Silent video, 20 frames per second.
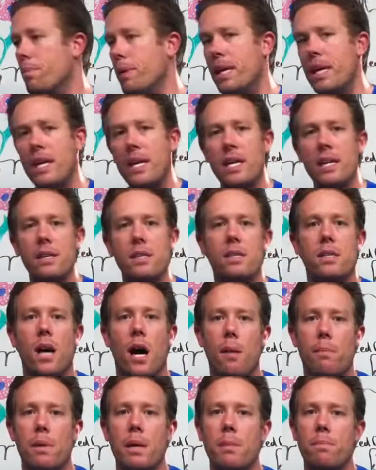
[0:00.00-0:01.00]
Bees,
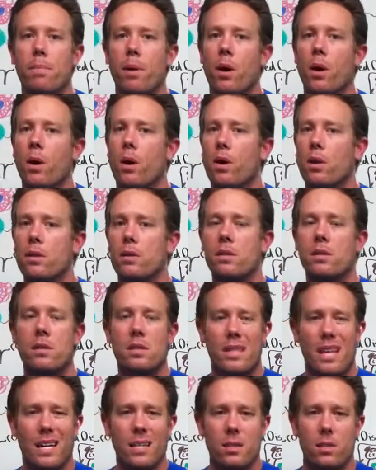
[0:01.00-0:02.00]
hummingbirds,
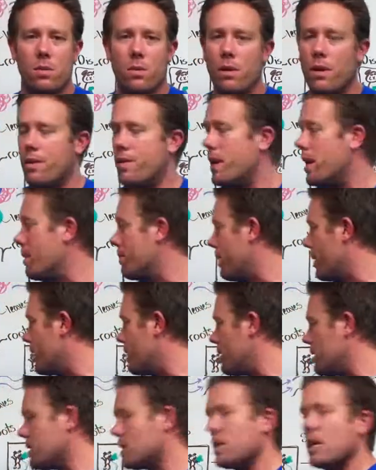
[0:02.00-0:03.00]
that sort of thing. But
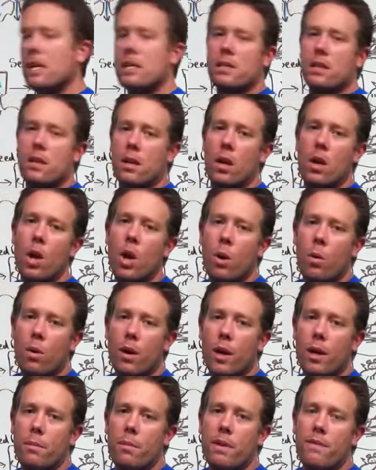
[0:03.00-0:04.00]
in this lesson,
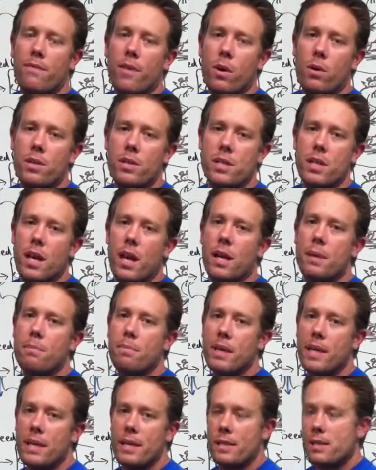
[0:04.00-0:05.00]
we're going to be focusing on
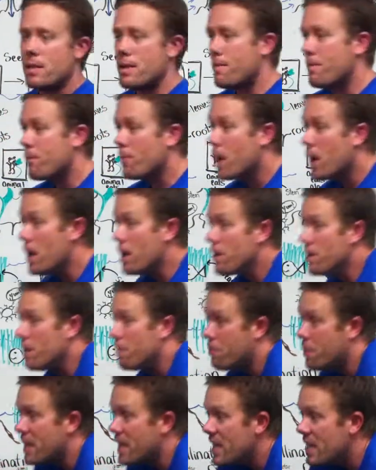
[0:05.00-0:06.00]
bees. The
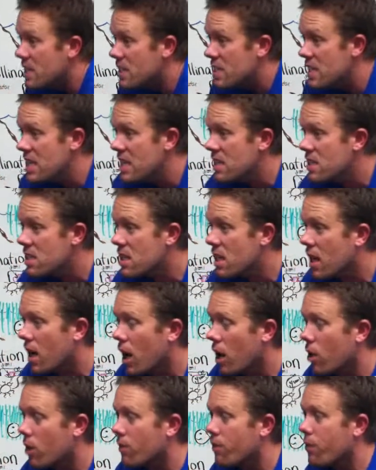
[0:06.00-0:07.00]
bee sees the
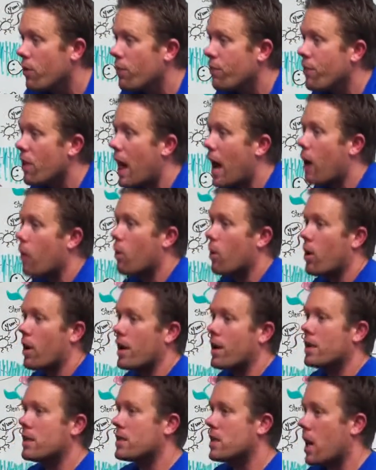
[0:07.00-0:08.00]
colorful flower,
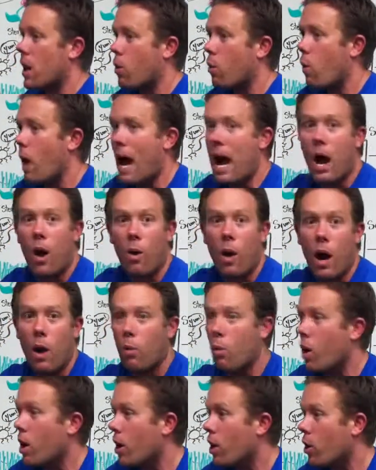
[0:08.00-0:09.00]
and it's like, wow, I
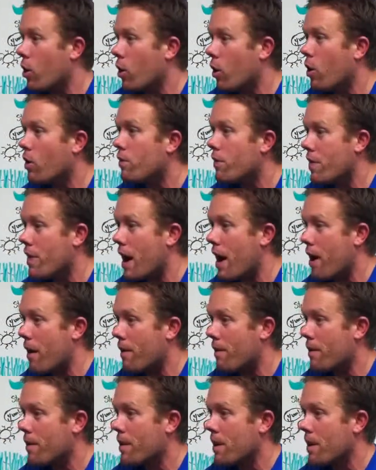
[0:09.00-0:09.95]
want to go over there.